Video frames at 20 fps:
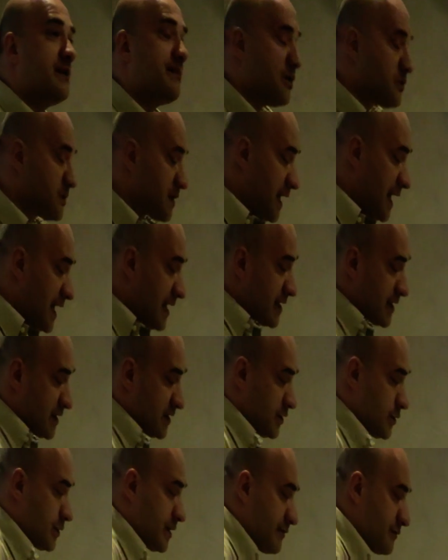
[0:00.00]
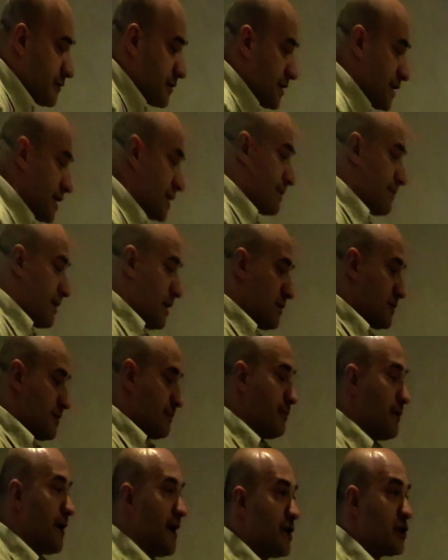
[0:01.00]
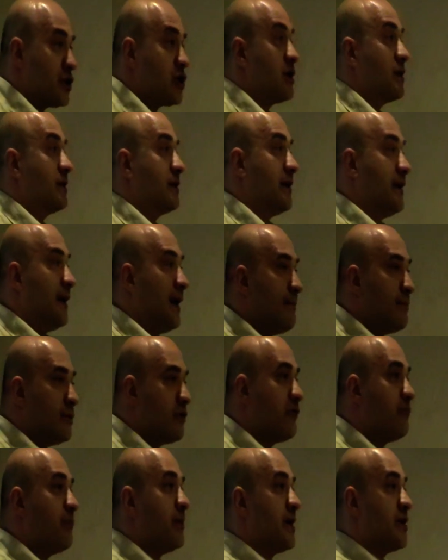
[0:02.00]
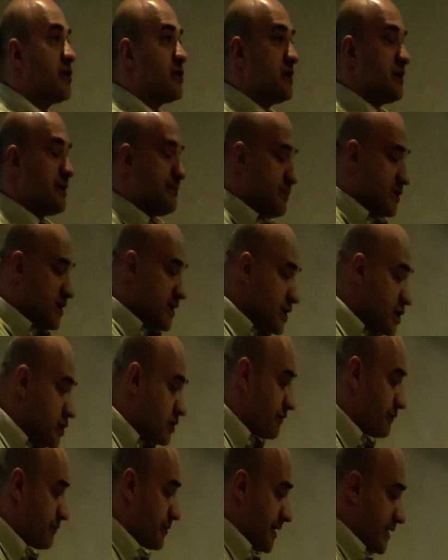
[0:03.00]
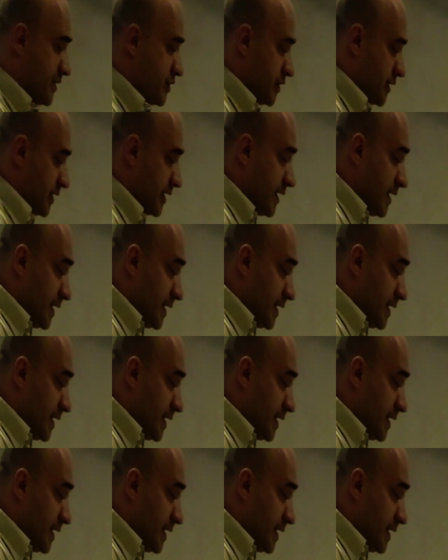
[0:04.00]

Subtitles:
about glycans, you have to think about the branching, the number of branches, the position of branching,